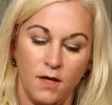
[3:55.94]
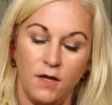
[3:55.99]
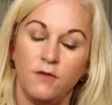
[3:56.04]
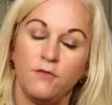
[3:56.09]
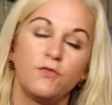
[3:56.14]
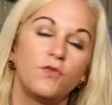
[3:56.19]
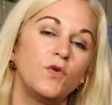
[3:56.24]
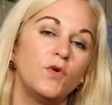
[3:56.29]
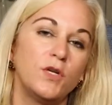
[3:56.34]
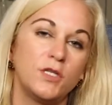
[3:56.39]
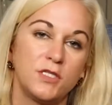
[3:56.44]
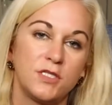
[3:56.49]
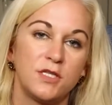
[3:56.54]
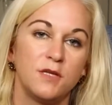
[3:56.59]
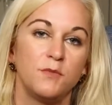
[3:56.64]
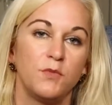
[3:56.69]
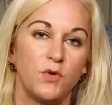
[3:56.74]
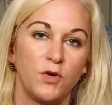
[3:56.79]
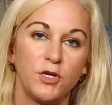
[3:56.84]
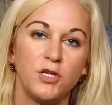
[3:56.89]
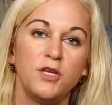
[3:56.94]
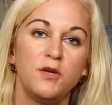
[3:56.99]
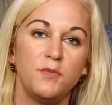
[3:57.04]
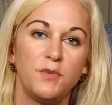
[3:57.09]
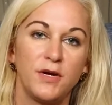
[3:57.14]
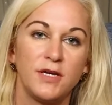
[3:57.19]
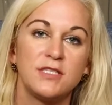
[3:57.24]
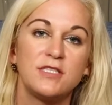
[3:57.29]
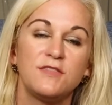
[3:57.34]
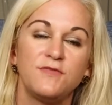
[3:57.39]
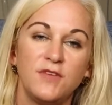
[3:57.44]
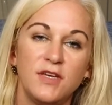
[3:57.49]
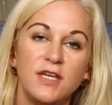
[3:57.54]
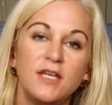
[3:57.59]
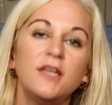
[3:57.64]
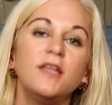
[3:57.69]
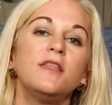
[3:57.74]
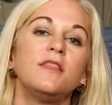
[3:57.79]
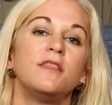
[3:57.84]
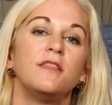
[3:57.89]
And of course, the more you
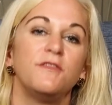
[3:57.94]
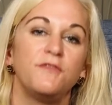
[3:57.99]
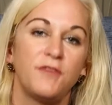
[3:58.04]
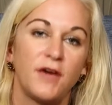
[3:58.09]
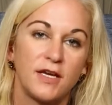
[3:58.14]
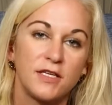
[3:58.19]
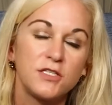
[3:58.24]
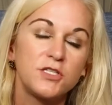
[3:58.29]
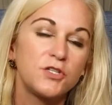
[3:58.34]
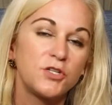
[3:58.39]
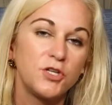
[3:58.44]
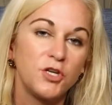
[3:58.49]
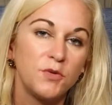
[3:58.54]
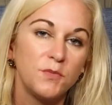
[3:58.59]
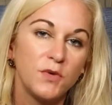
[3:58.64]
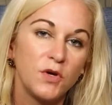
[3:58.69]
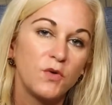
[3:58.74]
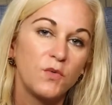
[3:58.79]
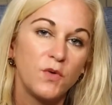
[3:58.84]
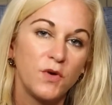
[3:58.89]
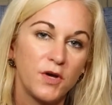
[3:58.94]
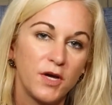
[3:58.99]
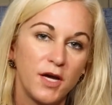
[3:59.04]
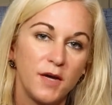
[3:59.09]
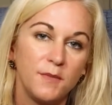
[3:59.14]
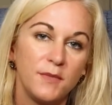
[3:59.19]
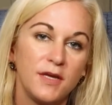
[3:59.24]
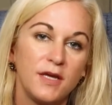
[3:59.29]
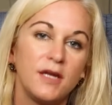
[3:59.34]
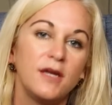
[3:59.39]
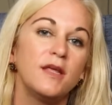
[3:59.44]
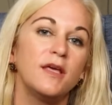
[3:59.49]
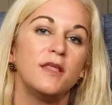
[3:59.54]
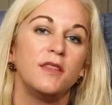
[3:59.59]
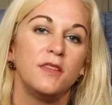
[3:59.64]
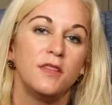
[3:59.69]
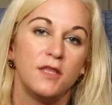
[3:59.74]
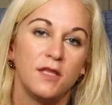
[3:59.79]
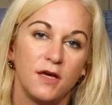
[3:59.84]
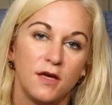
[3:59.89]
breastfeed, the faster your milk will come in,
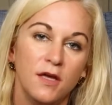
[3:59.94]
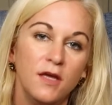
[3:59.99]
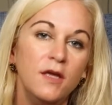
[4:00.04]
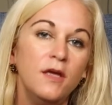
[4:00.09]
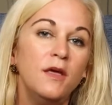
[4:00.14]
and the